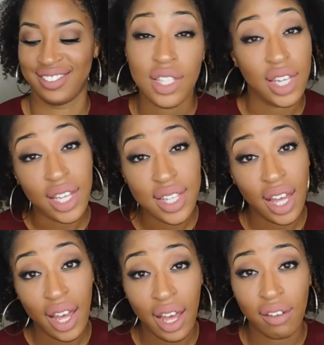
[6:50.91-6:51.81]
The next thing I
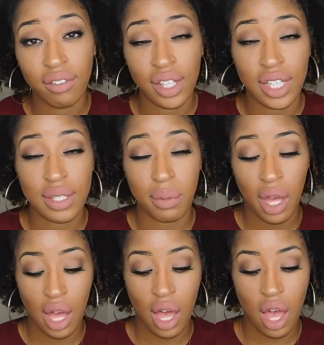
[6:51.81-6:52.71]
have is
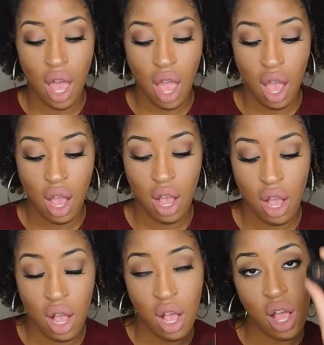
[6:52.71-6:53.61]
my
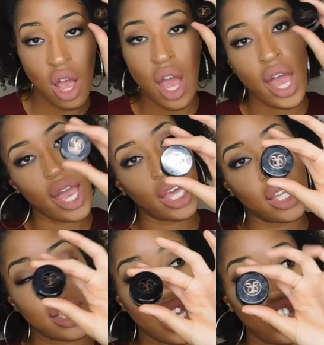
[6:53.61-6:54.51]

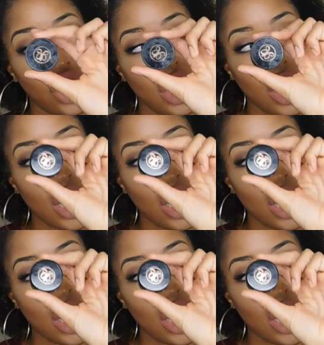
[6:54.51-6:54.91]
Anastasia